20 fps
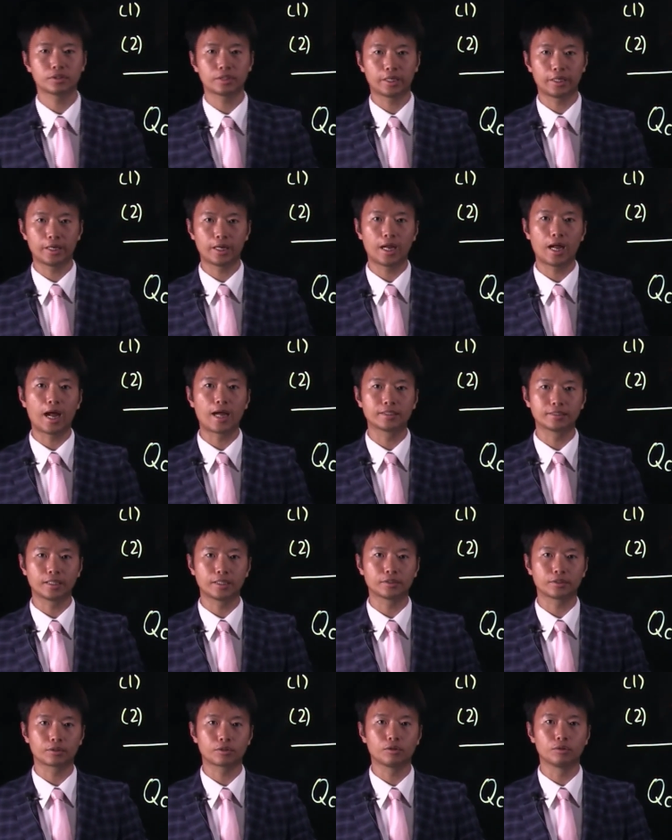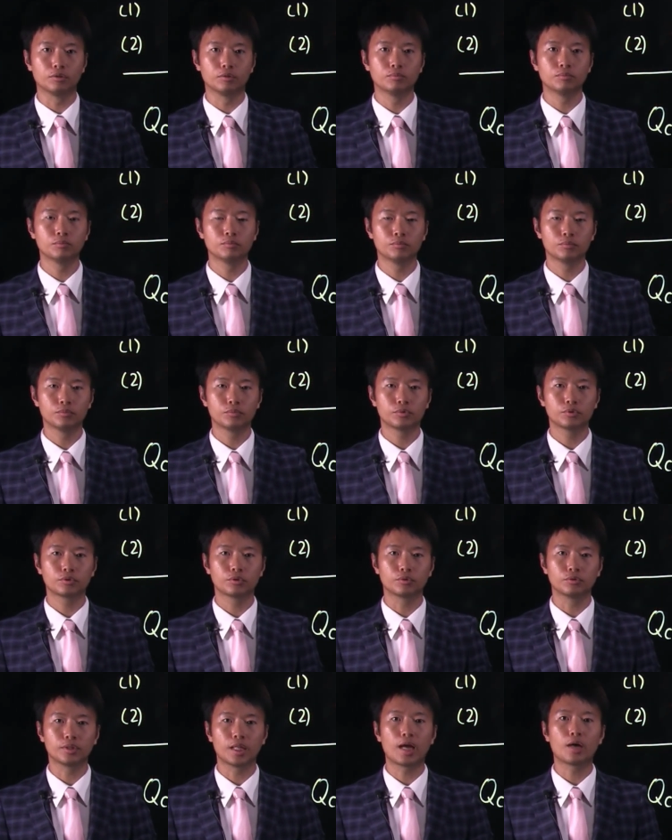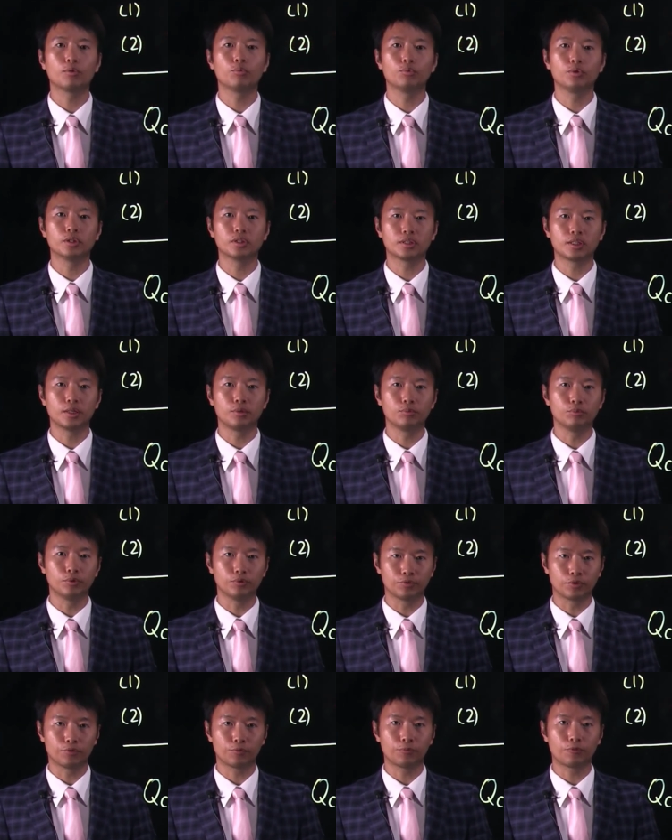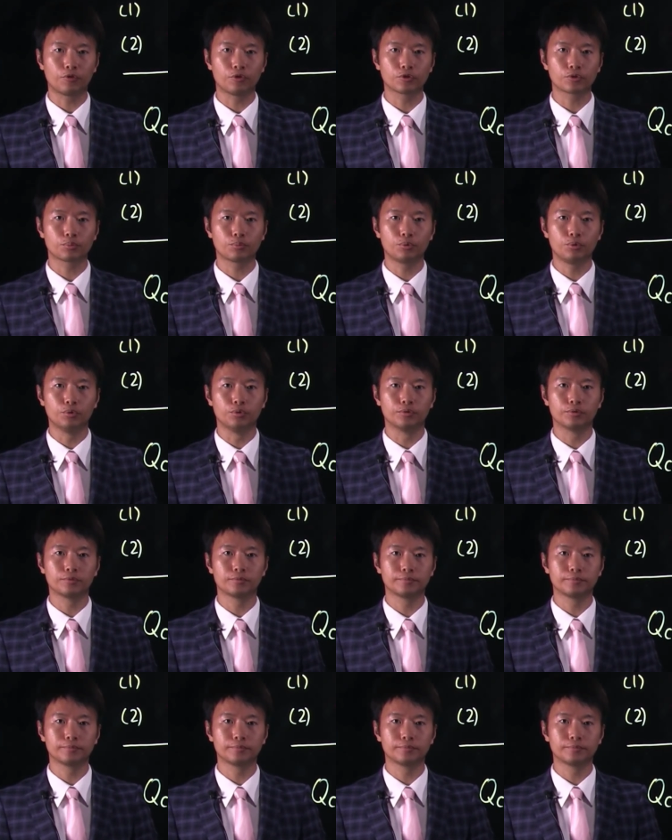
they are identical. So now we're done with the first proof.